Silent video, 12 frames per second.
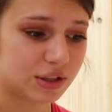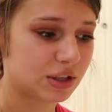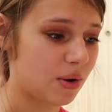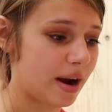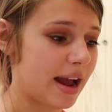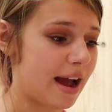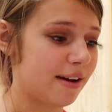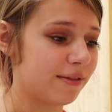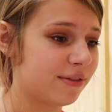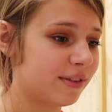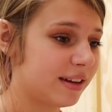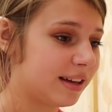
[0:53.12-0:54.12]
so I
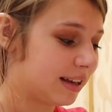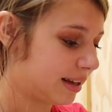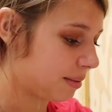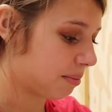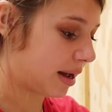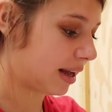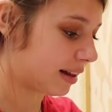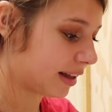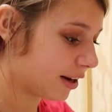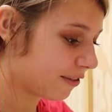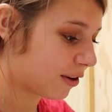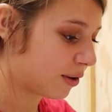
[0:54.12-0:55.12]
have my
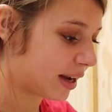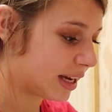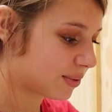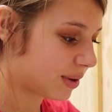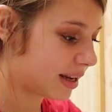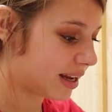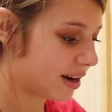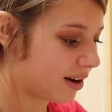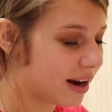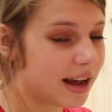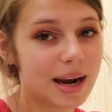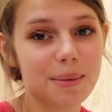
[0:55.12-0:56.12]
clear phone case right here
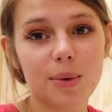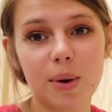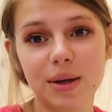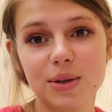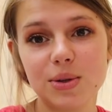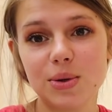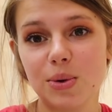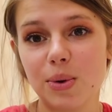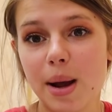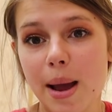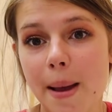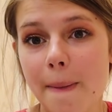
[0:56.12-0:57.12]
and I'm going to
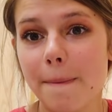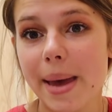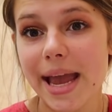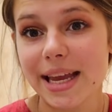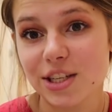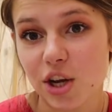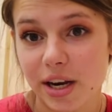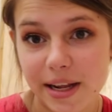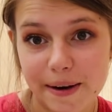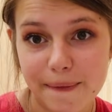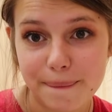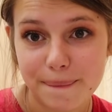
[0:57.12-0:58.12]
paint on it.
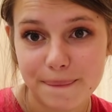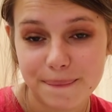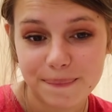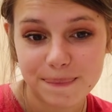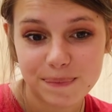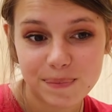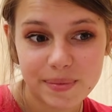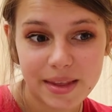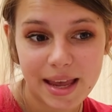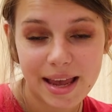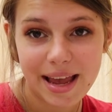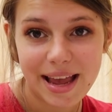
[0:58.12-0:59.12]

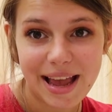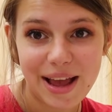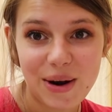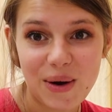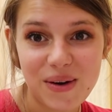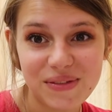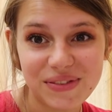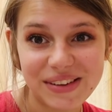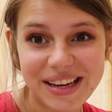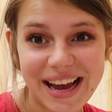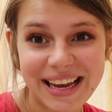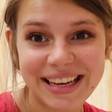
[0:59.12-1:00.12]
And
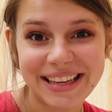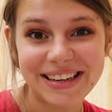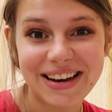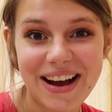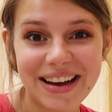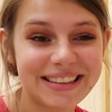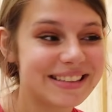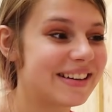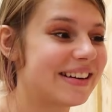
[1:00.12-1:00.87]
hopefully I cannot